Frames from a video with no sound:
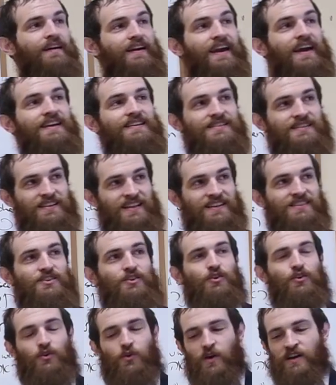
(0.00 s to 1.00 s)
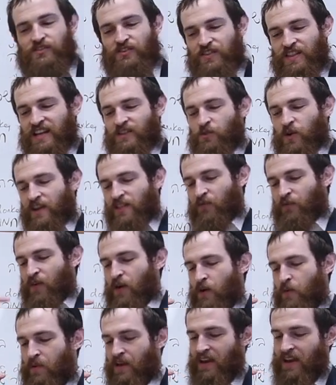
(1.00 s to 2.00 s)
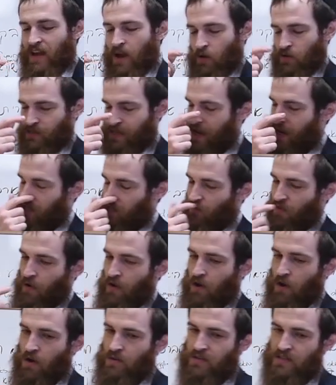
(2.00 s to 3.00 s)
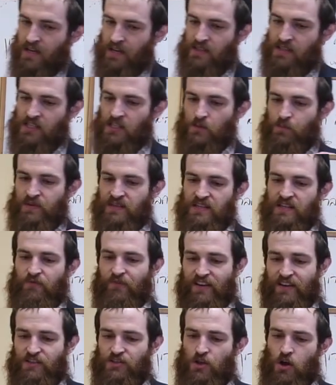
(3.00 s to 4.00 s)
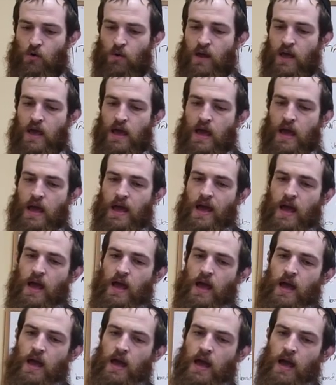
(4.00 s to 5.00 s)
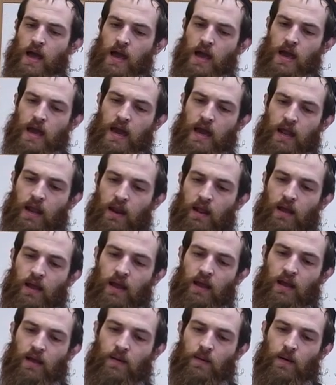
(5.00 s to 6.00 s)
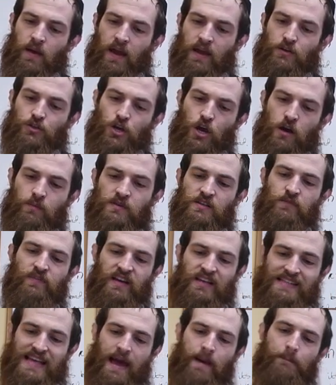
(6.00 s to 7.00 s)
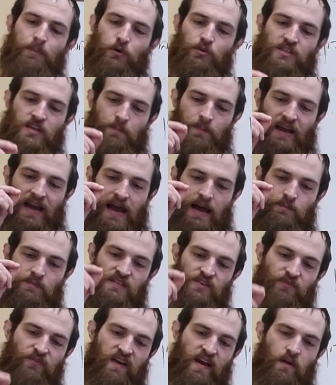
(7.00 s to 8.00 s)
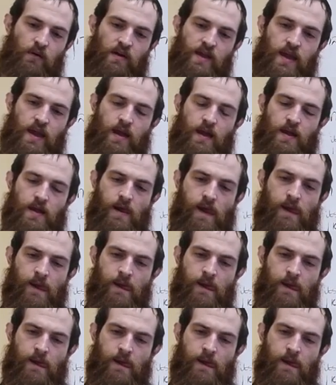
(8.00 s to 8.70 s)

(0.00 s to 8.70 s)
Okay, so that's a good question. That's why in the very beginning I was saying it's very context specific. So it. In terms of examples, it becomes very...